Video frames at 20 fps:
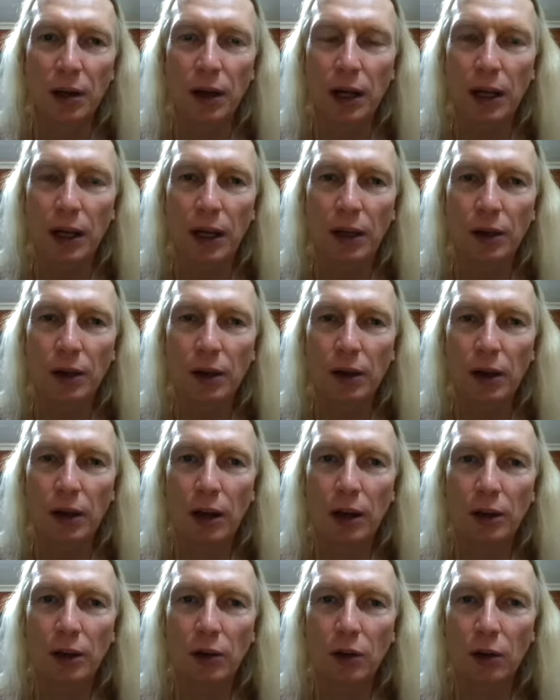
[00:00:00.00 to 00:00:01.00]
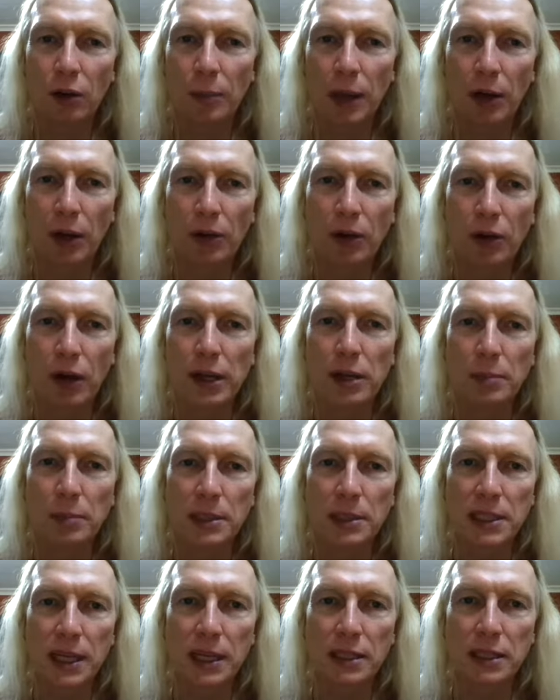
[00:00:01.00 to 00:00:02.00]
And I got about
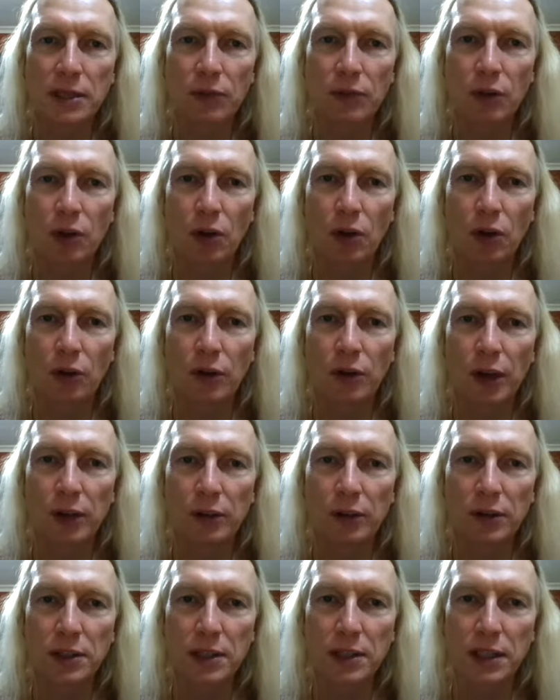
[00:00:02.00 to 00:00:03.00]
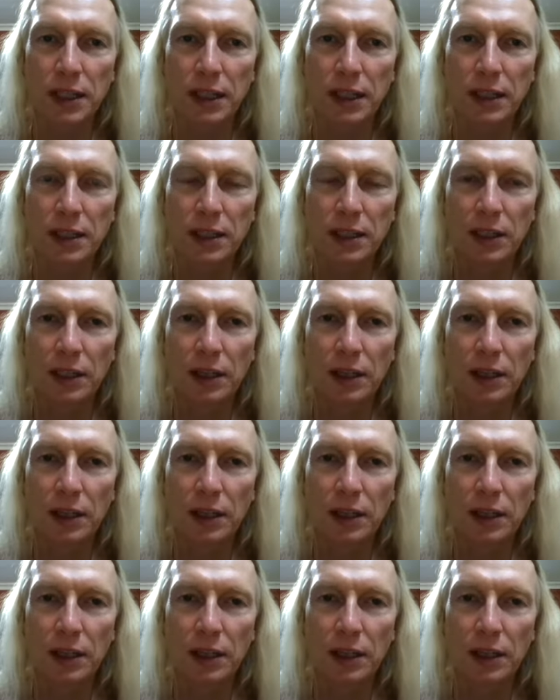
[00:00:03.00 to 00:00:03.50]
90% of the content of the skit